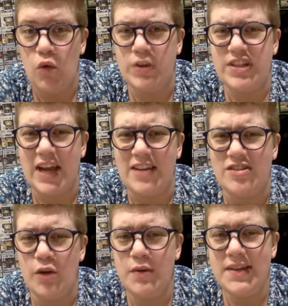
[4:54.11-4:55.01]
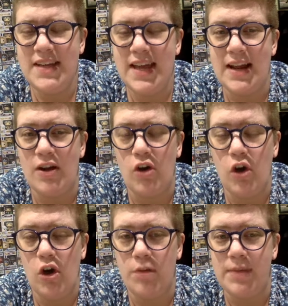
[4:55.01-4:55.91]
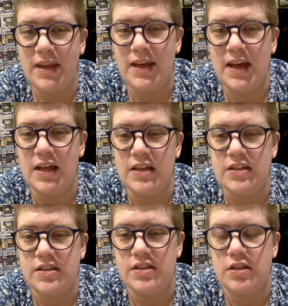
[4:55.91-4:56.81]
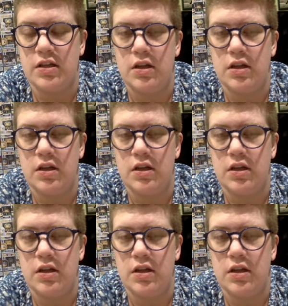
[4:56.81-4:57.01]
which I don't get at all, because